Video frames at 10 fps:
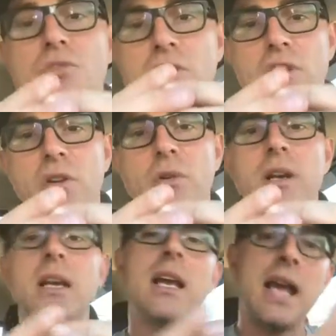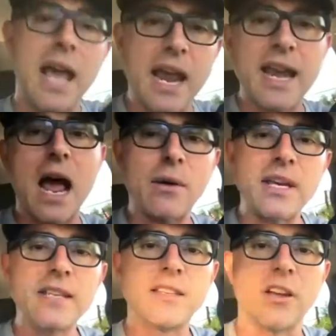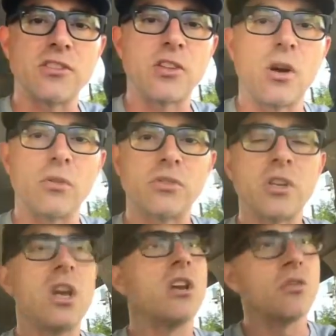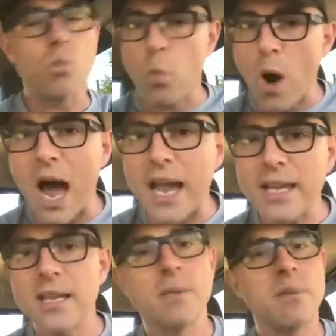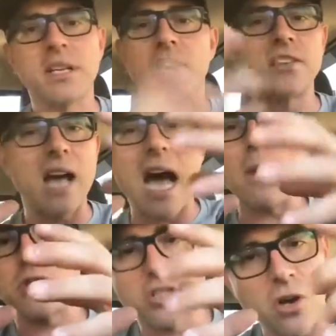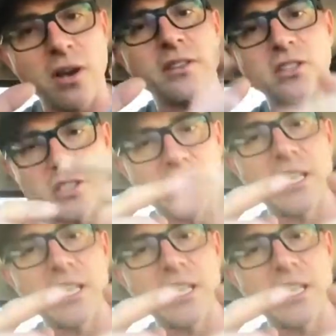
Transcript: used to do, and now he does those. Why? Because I was starting to